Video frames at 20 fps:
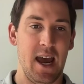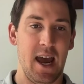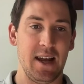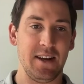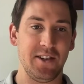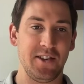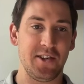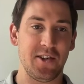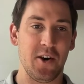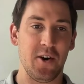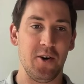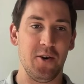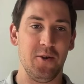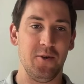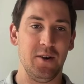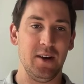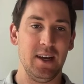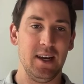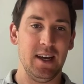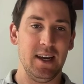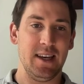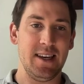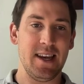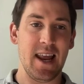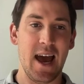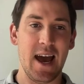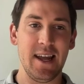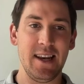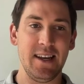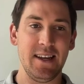And so
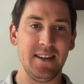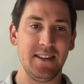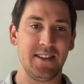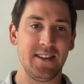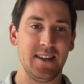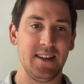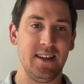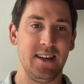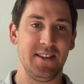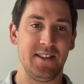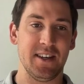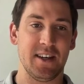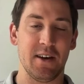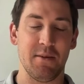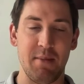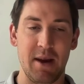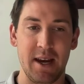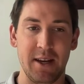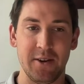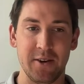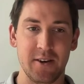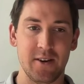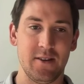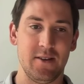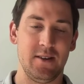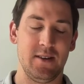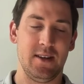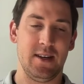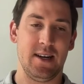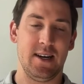Ned is a
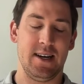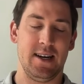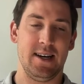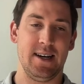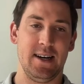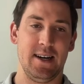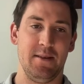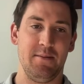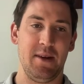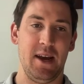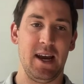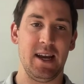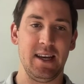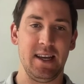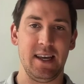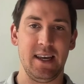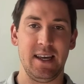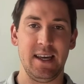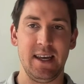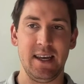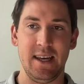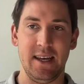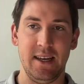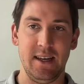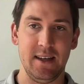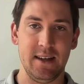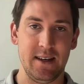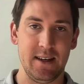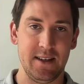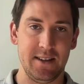commander, and
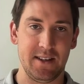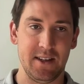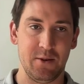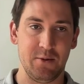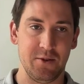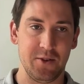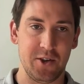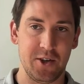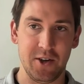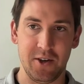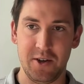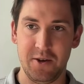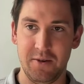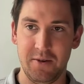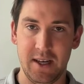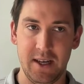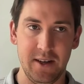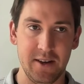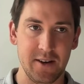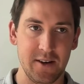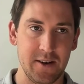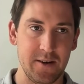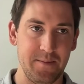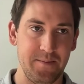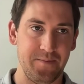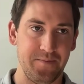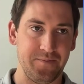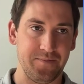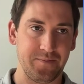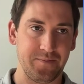he, as I will show you here,